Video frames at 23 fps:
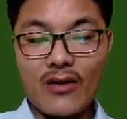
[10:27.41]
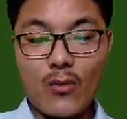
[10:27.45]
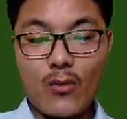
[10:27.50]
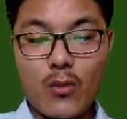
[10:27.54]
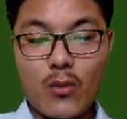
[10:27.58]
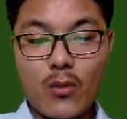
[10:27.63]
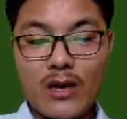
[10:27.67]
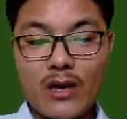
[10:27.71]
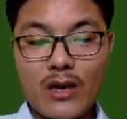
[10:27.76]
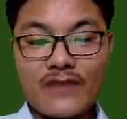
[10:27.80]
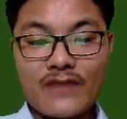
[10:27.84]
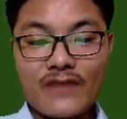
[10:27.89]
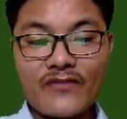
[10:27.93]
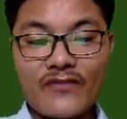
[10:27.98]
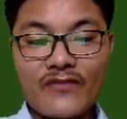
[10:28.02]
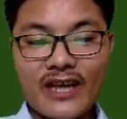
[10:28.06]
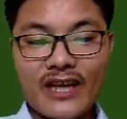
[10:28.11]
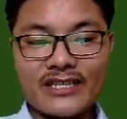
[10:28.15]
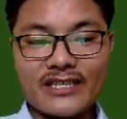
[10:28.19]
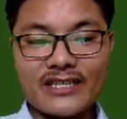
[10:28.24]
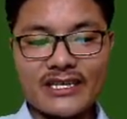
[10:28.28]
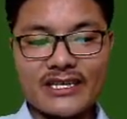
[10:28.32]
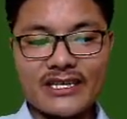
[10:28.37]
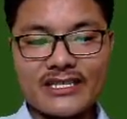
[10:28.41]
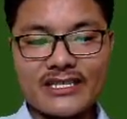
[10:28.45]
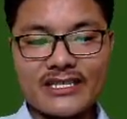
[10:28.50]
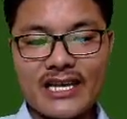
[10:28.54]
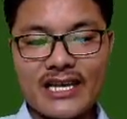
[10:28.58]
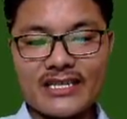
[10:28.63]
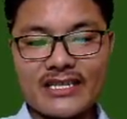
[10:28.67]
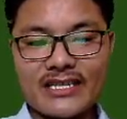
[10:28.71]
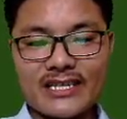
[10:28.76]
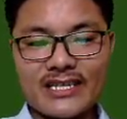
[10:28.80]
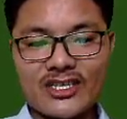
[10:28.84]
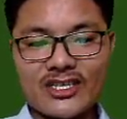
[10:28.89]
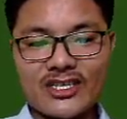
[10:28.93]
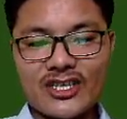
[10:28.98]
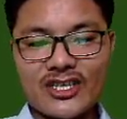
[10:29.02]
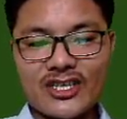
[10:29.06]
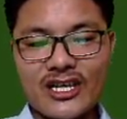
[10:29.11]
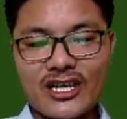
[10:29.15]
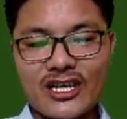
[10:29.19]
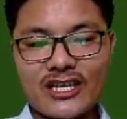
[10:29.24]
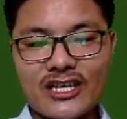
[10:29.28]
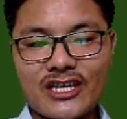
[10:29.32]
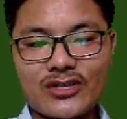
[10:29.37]
One flat disc-like
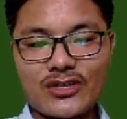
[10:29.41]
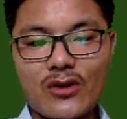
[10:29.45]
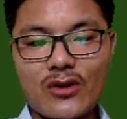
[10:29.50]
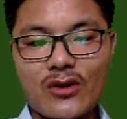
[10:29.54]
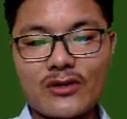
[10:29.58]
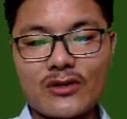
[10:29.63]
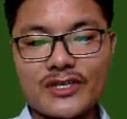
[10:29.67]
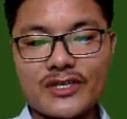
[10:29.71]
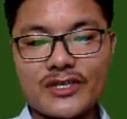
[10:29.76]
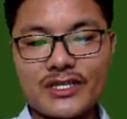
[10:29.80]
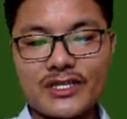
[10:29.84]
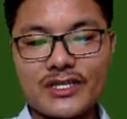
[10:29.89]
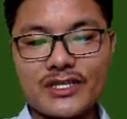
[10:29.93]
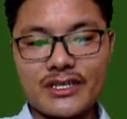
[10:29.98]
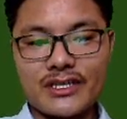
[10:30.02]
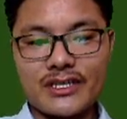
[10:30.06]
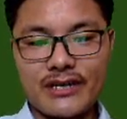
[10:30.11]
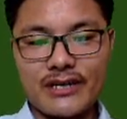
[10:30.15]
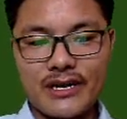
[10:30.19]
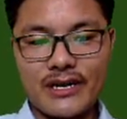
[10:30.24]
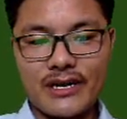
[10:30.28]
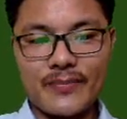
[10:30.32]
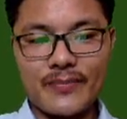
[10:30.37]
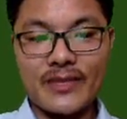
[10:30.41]
structure is called cisterna.